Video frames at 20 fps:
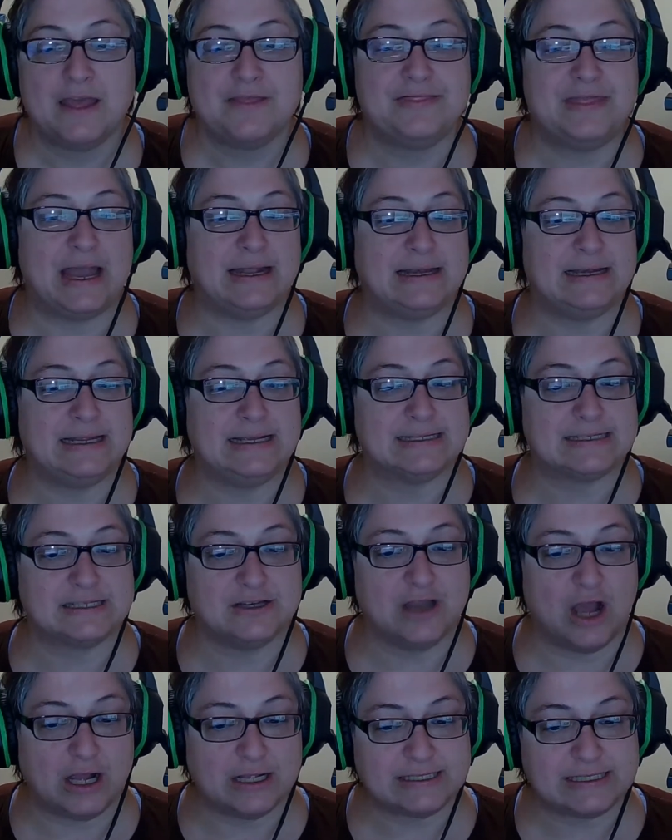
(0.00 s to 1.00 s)
That is
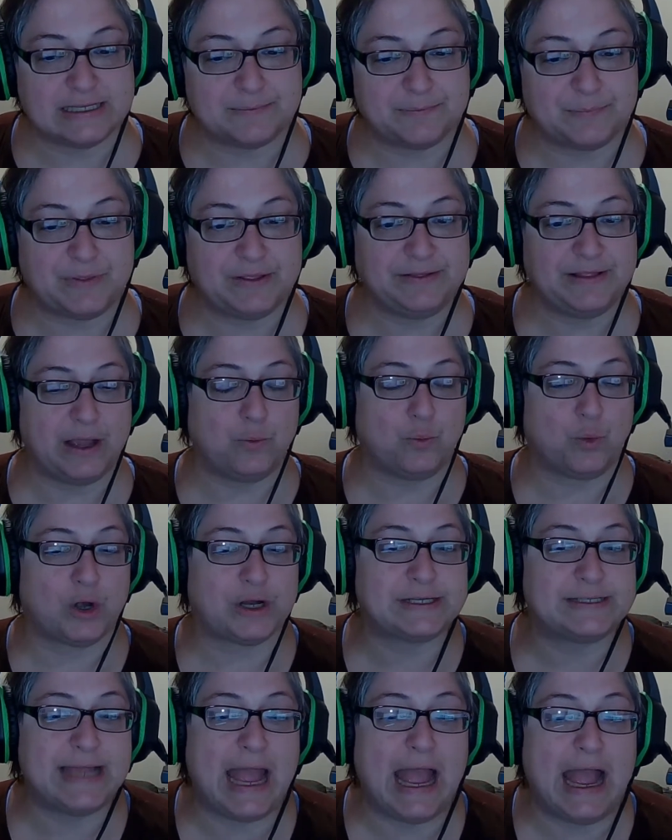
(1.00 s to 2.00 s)
not something that
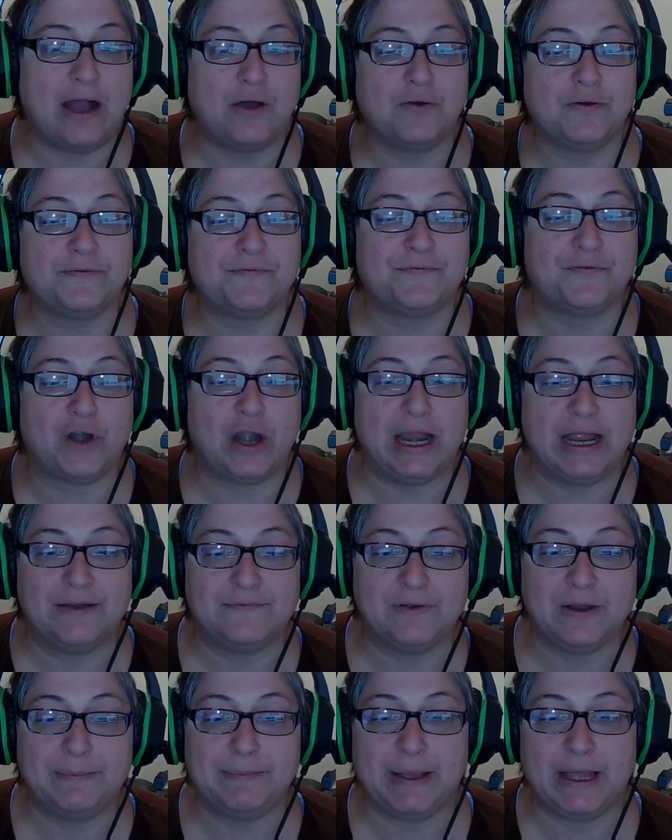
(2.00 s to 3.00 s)
works out for
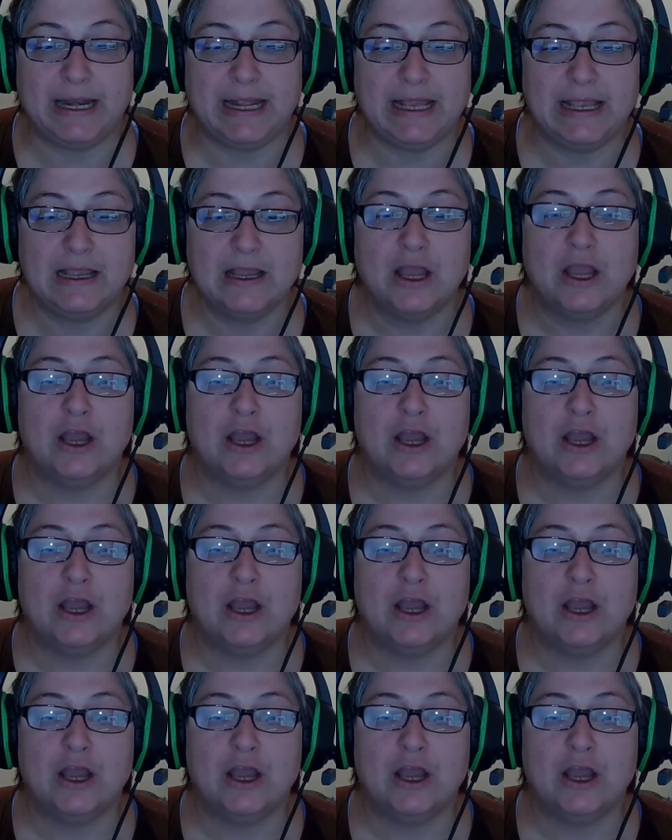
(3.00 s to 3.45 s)
everybody,